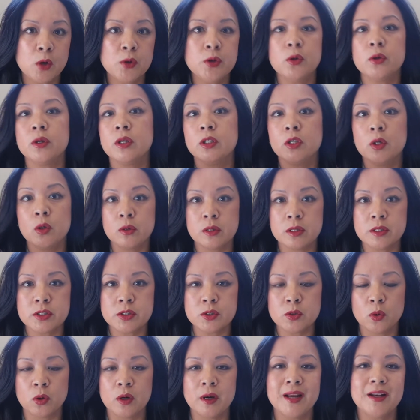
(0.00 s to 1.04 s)
You can go to the
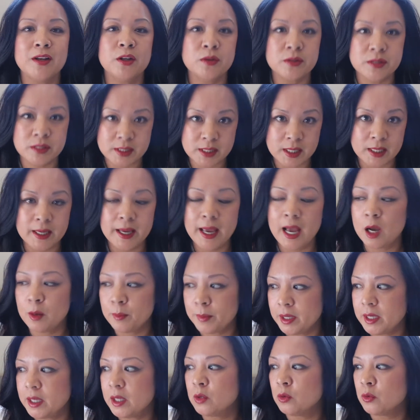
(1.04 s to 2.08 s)
store and you'll see how
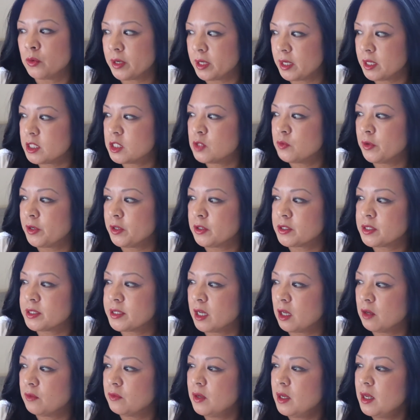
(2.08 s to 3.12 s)
many ingredients for
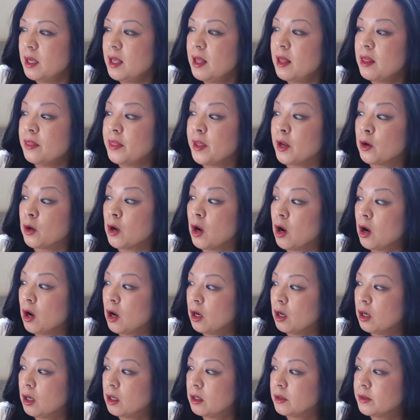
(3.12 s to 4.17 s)
yourself there
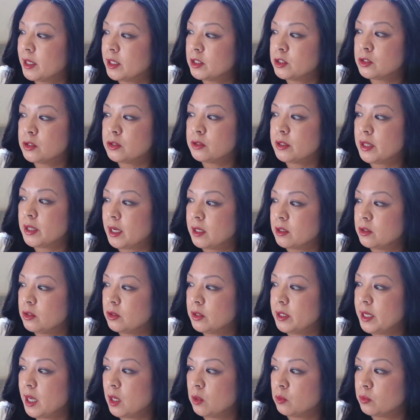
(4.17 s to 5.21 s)
are that you
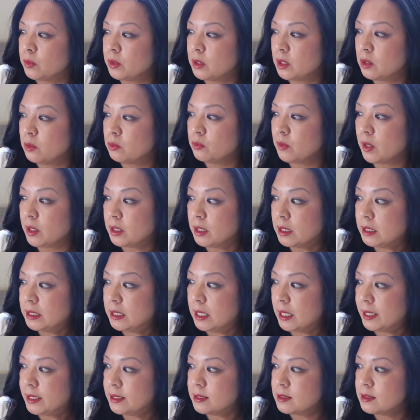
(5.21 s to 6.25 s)
can't really
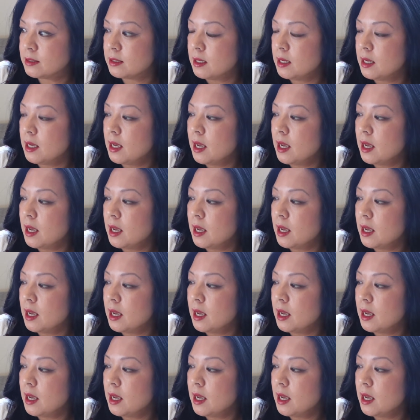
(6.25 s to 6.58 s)
recognize.